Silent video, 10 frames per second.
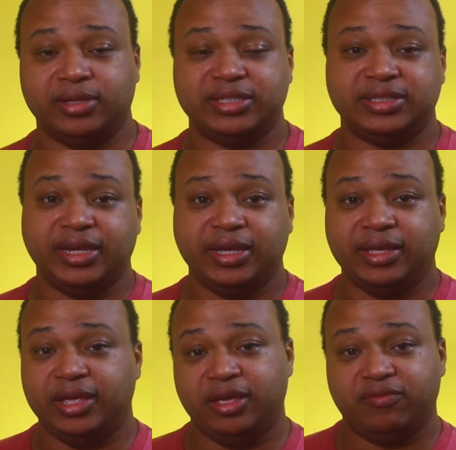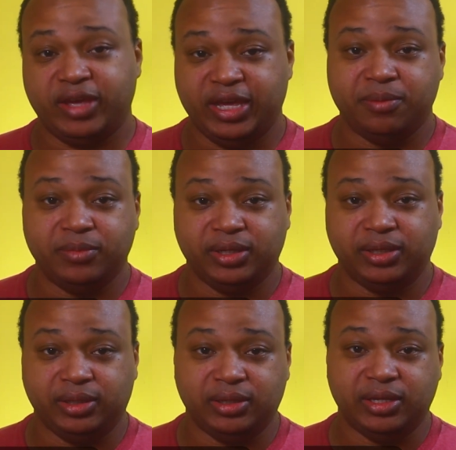let's say if A M
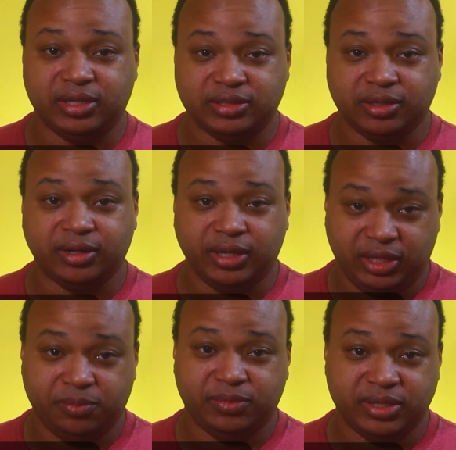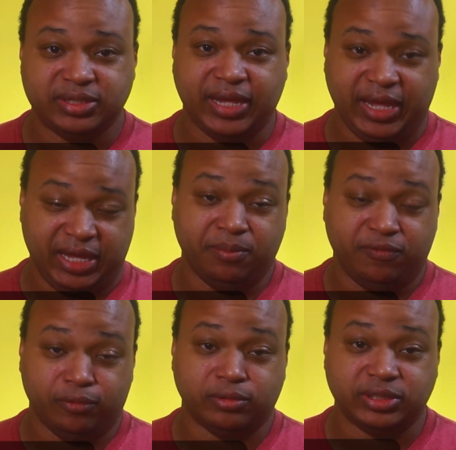D is gonna keep this A M
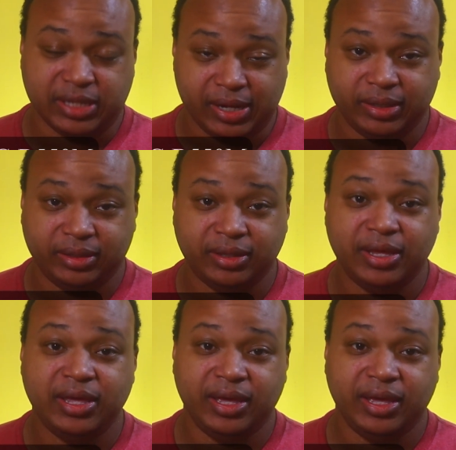four socket